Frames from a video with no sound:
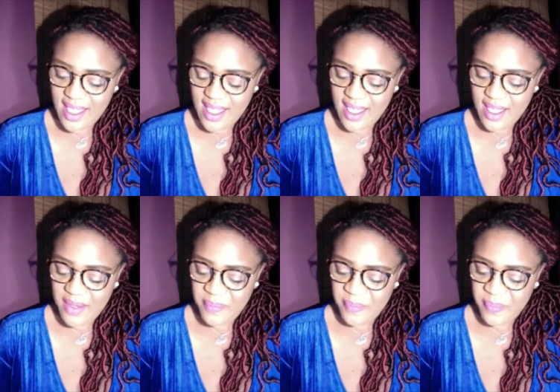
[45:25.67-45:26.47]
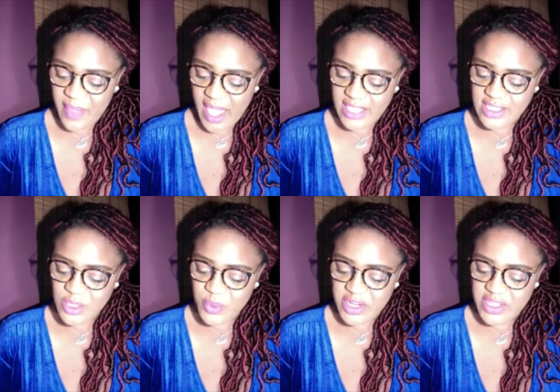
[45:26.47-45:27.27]
I
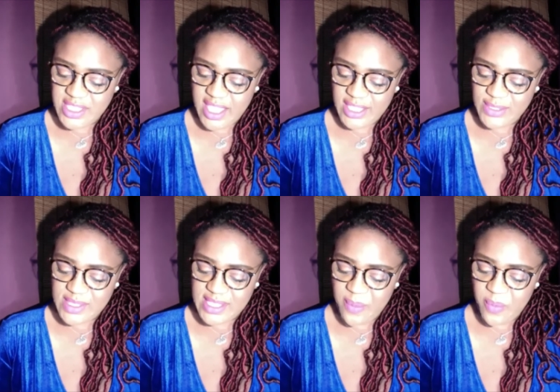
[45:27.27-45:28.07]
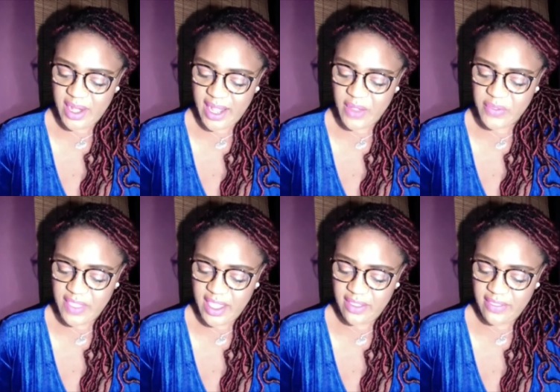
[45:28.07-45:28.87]
just want to say to someone out
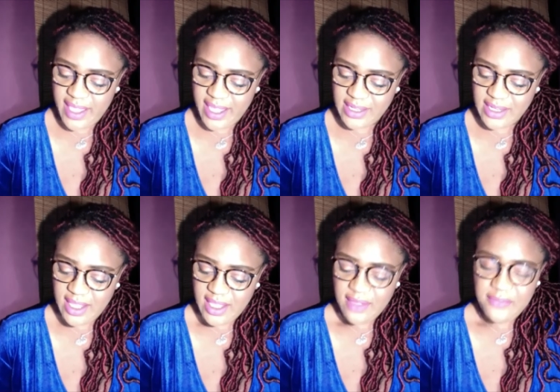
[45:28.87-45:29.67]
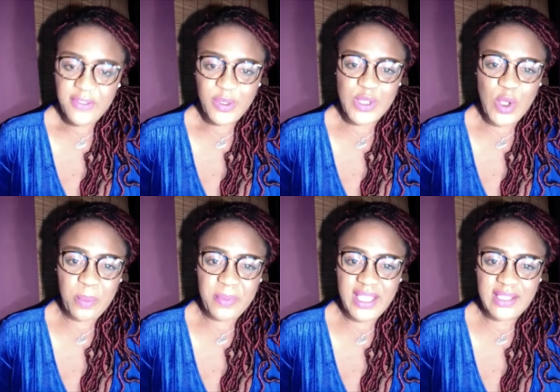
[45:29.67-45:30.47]
there that feels
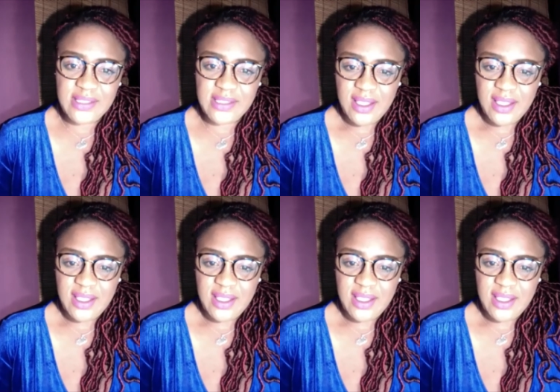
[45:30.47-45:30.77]
hopeless,